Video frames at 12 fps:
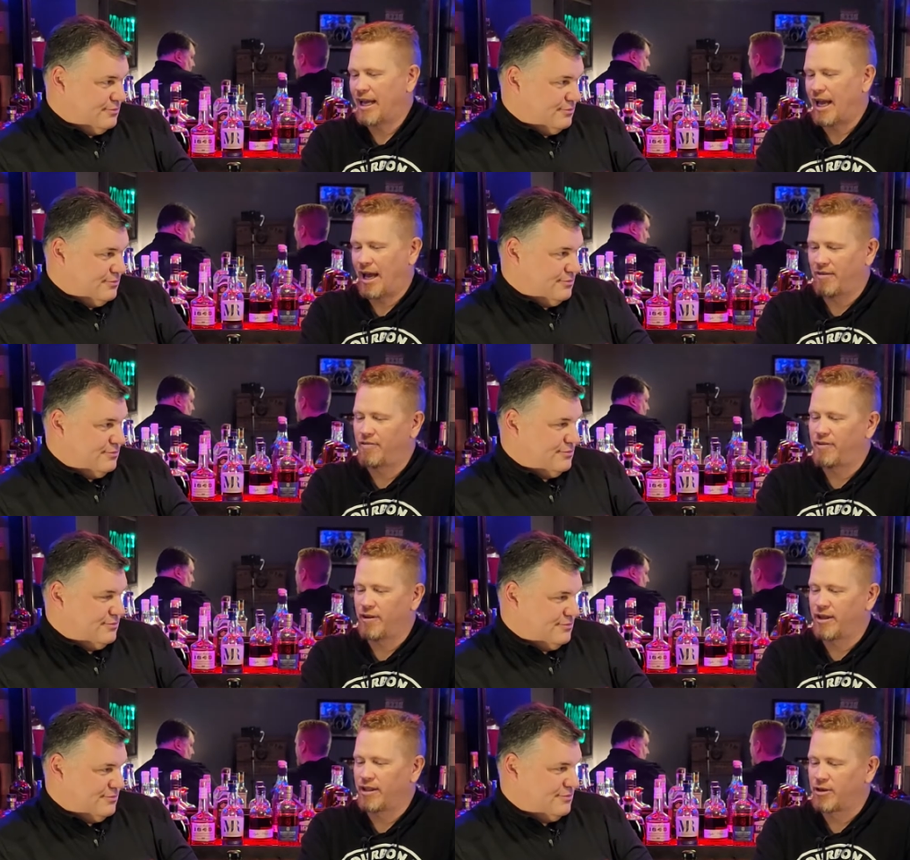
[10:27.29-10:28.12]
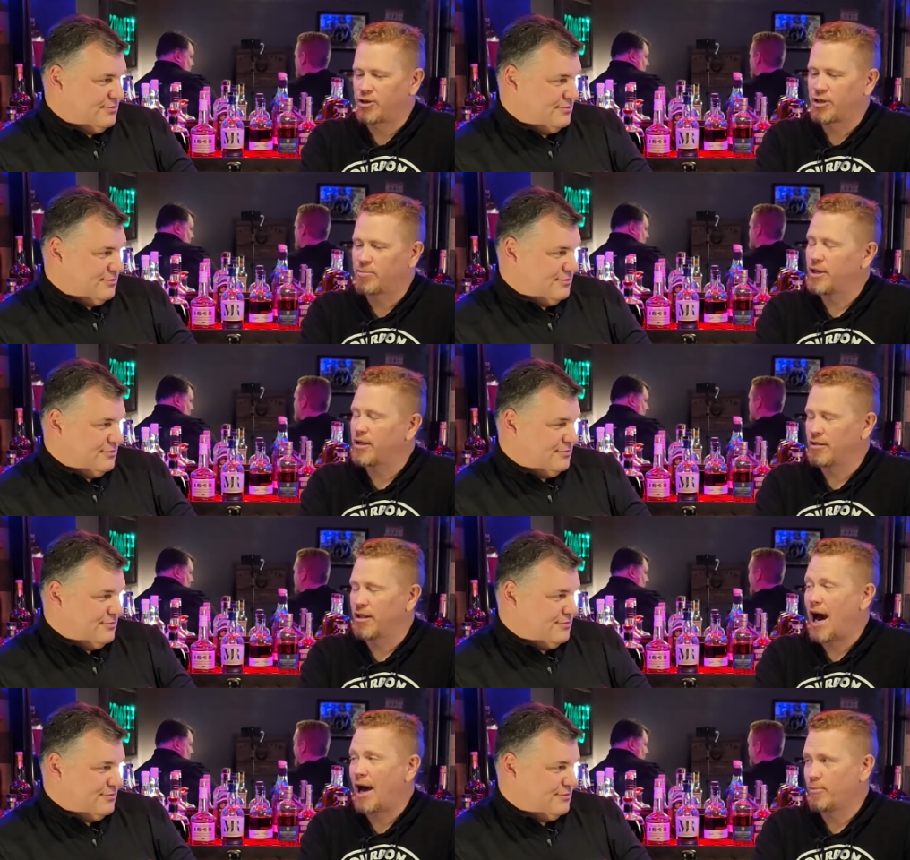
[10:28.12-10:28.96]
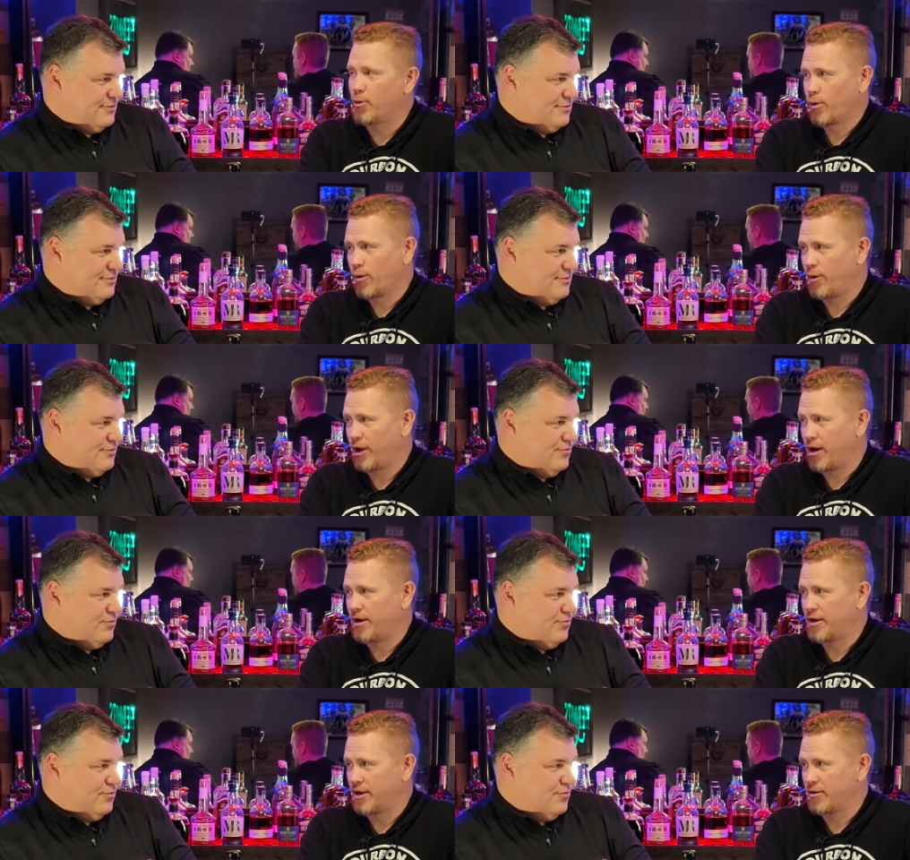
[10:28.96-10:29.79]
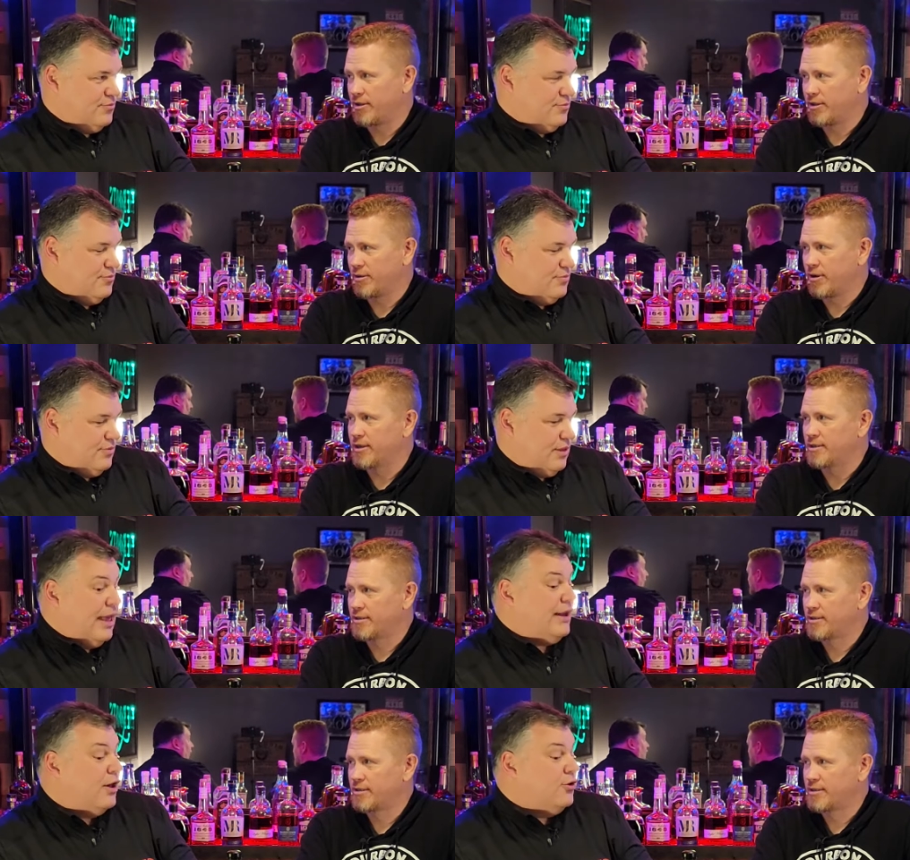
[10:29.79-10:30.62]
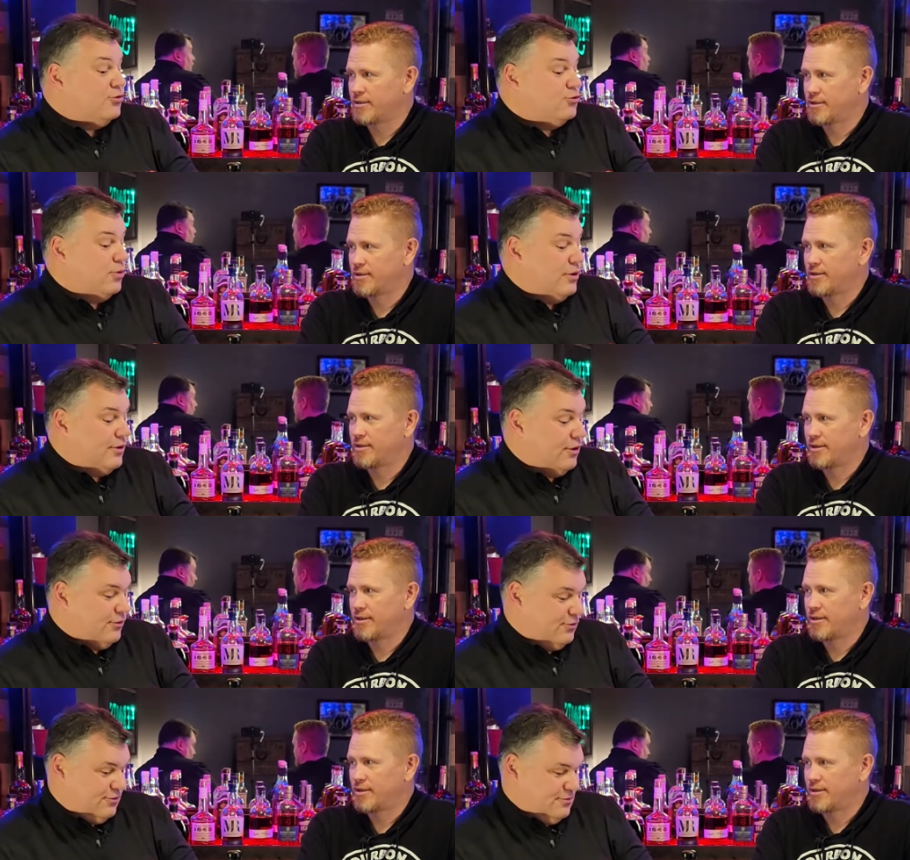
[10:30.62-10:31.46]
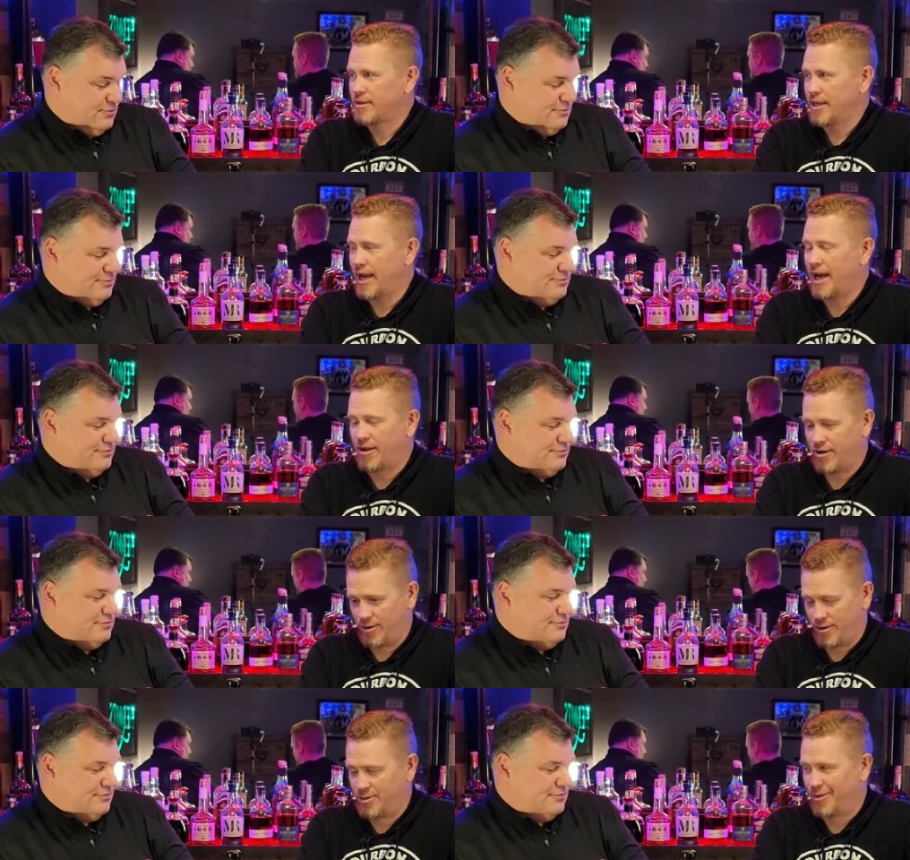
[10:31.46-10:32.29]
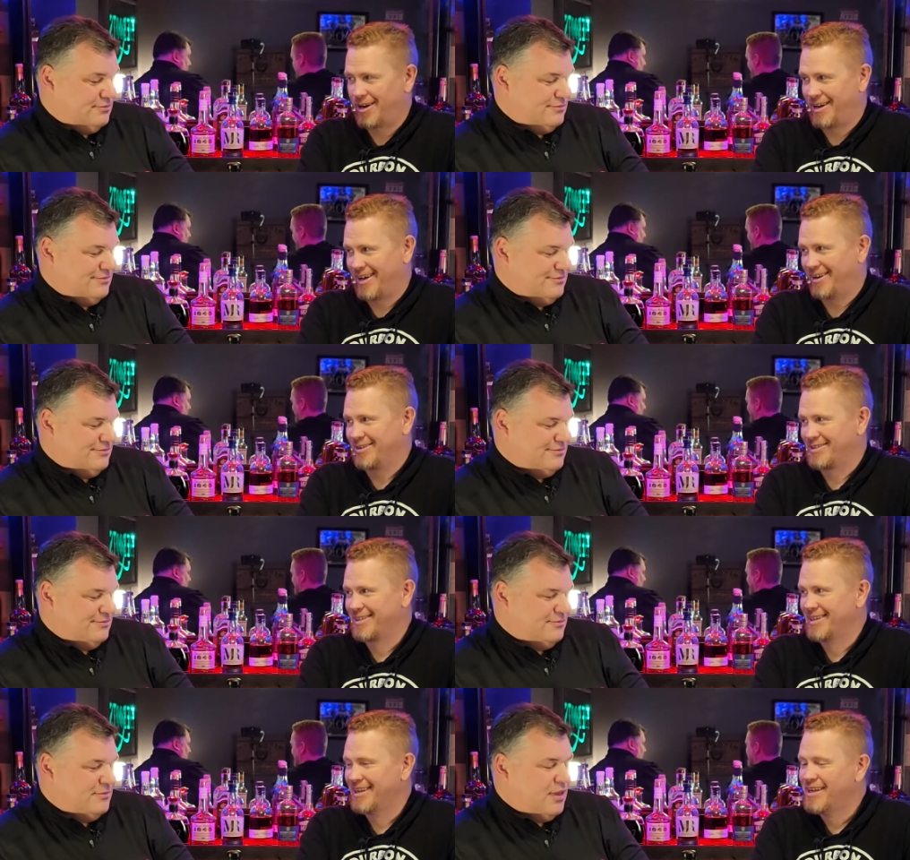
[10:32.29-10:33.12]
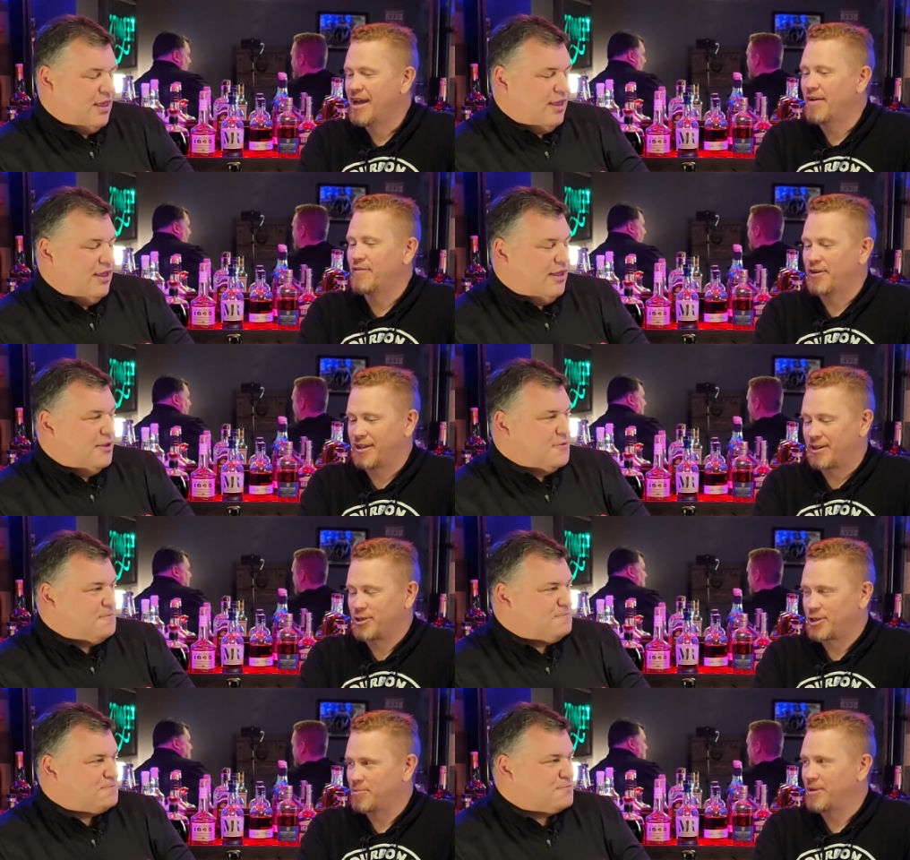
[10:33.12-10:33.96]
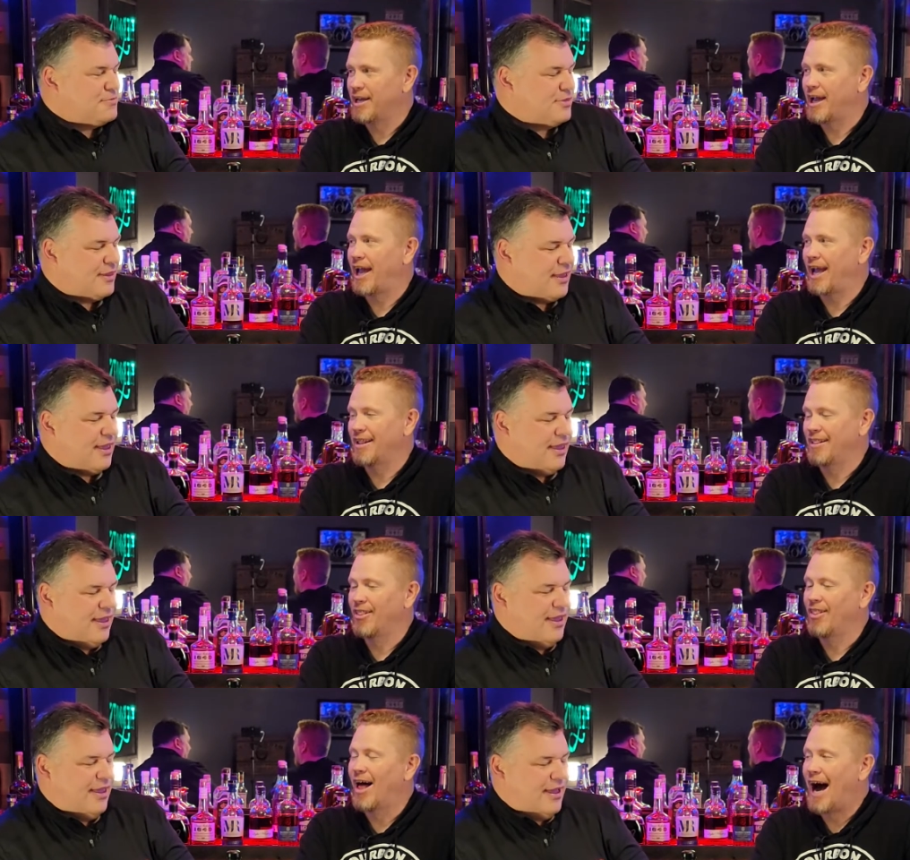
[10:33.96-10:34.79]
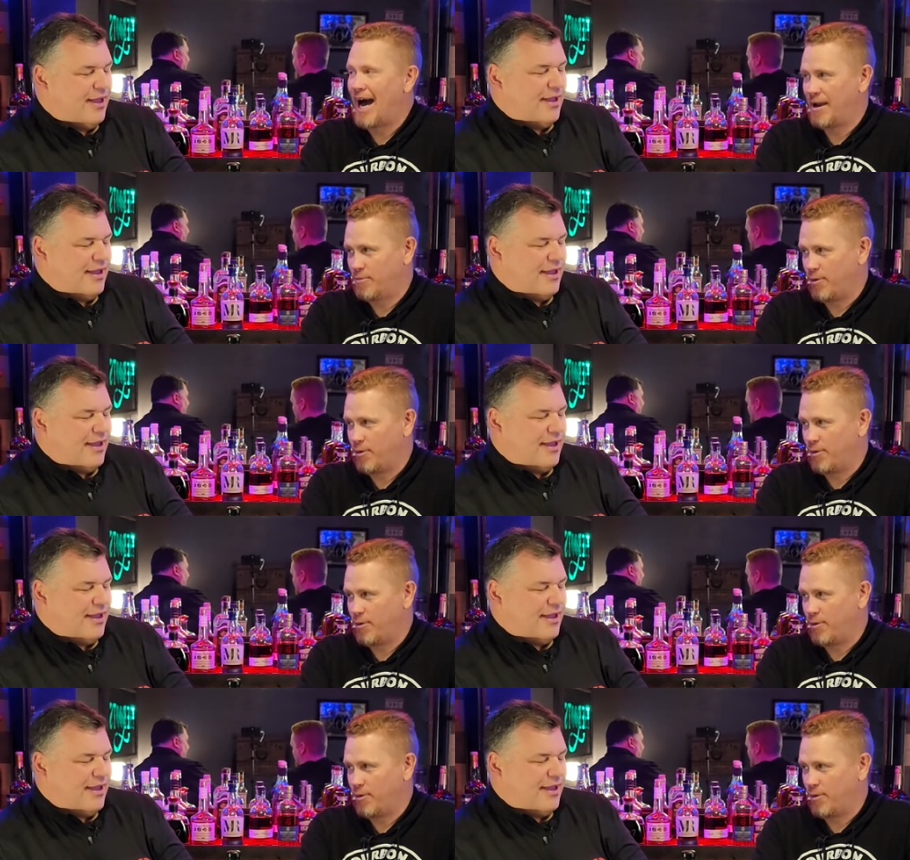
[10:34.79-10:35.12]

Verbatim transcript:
Speaker 1: I feel like there should be a lot more going on here than there is. And $120. At $120. I feel like there should be a lot